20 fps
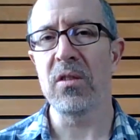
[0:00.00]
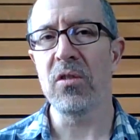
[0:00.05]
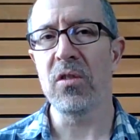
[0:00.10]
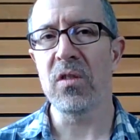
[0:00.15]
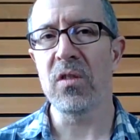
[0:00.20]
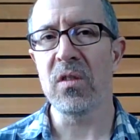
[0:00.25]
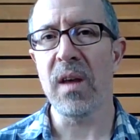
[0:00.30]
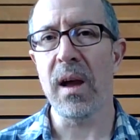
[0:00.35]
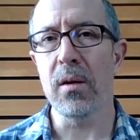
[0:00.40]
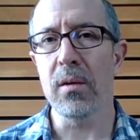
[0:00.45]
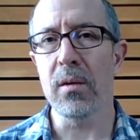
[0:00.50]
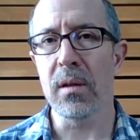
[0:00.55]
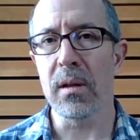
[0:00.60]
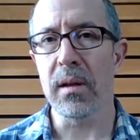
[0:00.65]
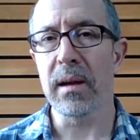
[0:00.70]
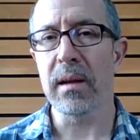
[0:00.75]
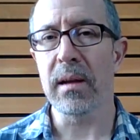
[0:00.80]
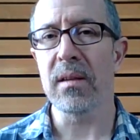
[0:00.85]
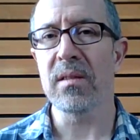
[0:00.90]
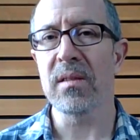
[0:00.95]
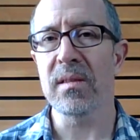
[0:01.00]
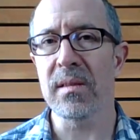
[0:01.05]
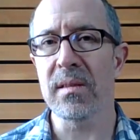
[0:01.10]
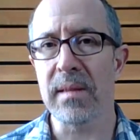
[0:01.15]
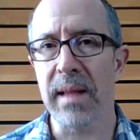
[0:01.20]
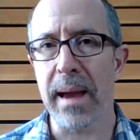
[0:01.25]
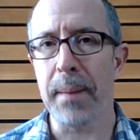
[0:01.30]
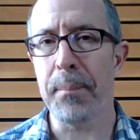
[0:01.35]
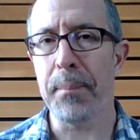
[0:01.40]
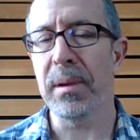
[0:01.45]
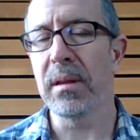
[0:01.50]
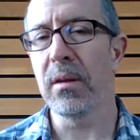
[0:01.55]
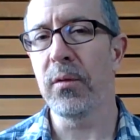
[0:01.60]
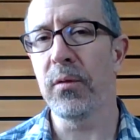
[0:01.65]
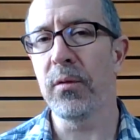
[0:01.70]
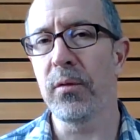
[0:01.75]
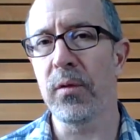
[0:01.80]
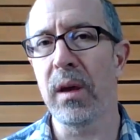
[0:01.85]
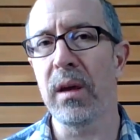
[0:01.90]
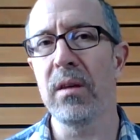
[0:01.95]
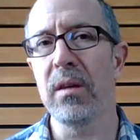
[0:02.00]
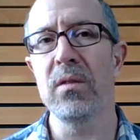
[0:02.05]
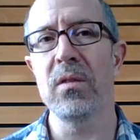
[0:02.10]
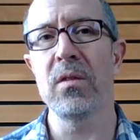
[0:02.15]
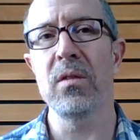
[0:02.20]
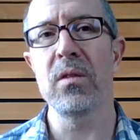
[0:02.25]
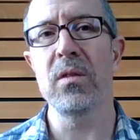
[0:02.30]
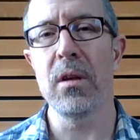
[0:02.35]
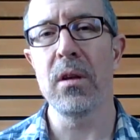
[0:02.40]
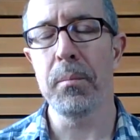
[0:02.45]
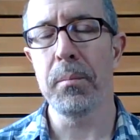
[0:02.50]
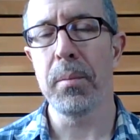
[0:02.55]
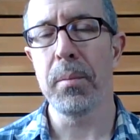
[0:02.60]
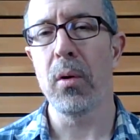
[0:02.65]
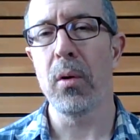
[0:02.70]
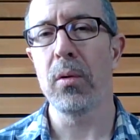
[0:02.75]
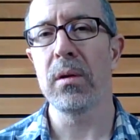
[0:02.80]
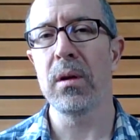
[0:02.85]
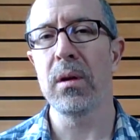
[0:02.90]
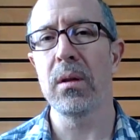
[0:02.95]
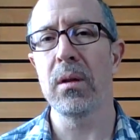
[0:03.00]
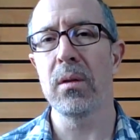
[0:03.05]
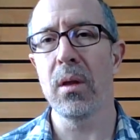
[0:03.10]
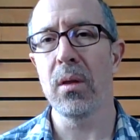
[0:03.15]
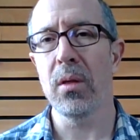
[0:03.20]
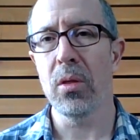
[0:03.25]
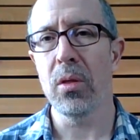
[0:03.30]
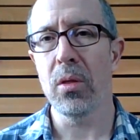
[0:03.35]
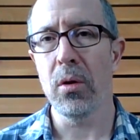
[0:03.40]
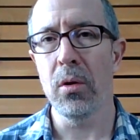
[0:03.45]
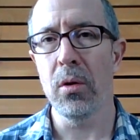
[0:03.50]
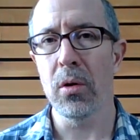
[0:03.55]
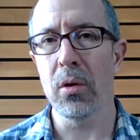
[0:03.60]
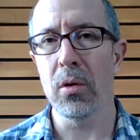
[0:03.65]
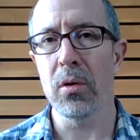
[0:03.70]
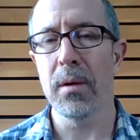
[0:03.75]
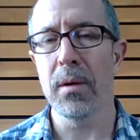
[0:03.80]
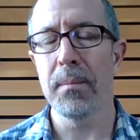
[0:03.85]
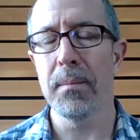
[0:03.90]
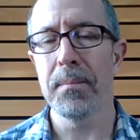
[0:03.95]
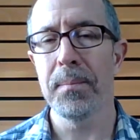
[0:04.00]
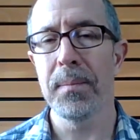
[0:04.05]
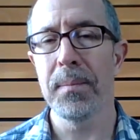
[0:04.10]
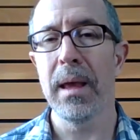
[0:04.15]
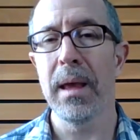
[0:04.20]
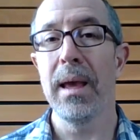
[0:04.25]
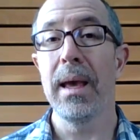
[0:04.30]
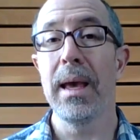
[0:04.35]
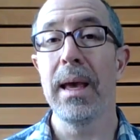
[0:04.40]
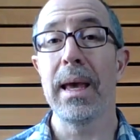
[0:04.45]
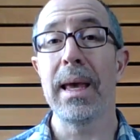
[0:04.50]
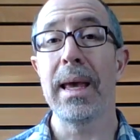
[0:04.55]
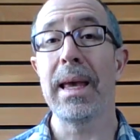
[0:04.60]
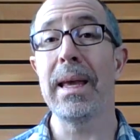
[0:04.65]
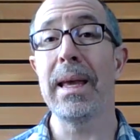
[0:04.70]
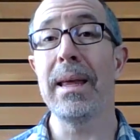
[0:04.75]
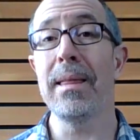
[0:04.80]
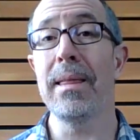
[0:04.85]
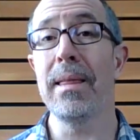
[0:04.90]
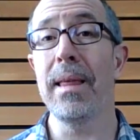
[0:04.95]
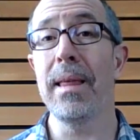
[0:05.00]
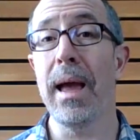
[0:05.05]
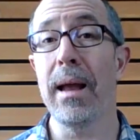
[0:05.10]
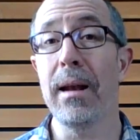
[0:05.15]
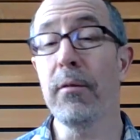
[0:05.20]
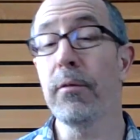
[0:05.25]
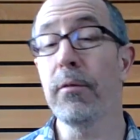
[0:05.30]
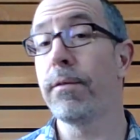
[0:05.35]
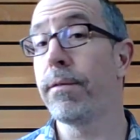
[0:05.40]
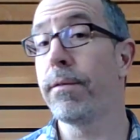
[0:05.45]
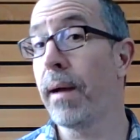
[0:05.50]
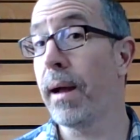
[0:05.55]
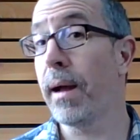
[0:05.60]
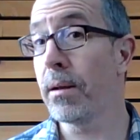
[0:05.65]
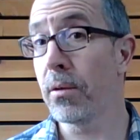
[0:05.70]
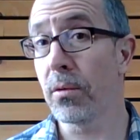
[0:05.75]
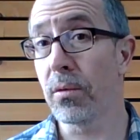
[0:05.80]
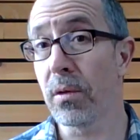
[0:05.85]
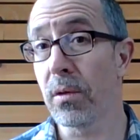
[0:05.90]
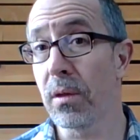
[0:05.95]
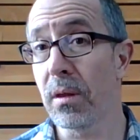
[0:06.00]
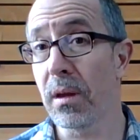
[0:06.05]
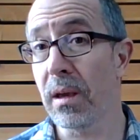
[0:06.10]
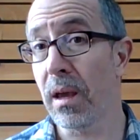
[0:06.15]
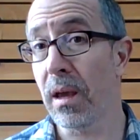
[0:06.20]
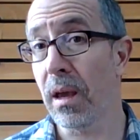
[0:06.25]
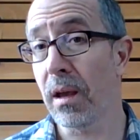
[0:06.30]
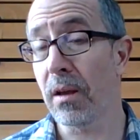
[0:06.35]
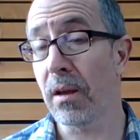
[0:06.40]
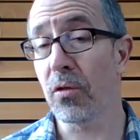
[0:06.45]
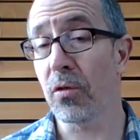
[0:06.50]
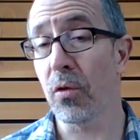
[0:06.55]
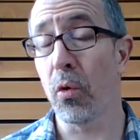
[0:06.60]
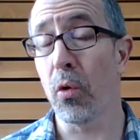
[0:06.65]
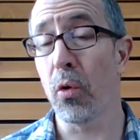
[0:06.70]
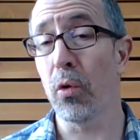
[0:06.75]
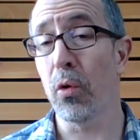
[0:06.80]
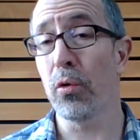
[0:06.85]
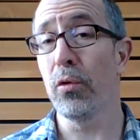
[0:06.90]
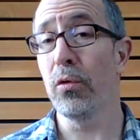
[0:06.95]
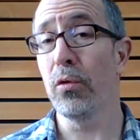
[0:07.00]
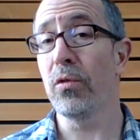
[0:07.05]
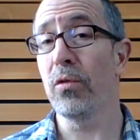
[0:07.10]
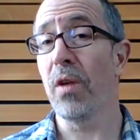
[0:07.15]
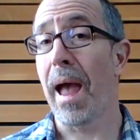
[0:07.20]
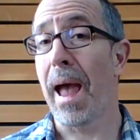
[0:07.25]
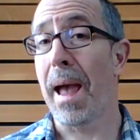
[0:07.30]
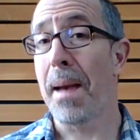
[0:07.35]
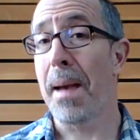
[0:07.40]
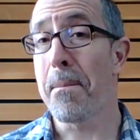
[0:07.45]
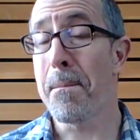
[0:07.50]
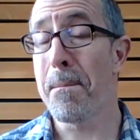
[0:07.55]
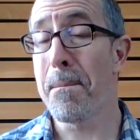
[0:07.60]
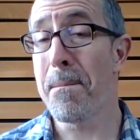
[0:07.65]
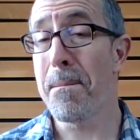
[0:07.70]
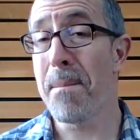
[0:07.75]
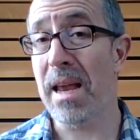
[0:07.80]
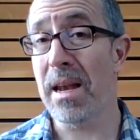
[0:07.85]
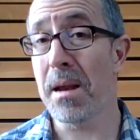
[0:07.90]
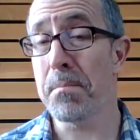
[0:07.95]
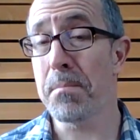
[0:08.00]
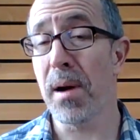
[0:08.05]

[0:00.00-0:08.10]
sound like a slap in the face to Napoleon III. He then followed the king's orders, made it